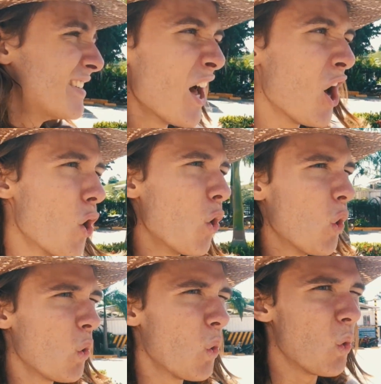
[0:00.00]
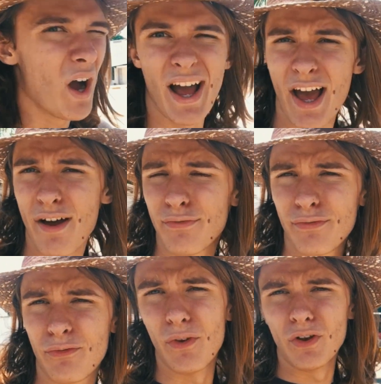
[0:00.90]
So I have
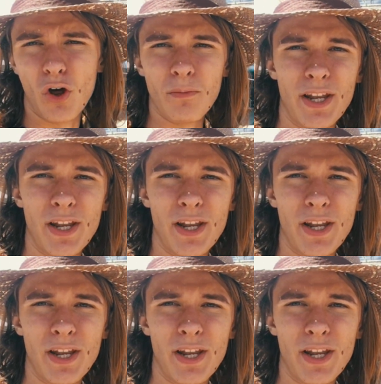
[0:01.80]
no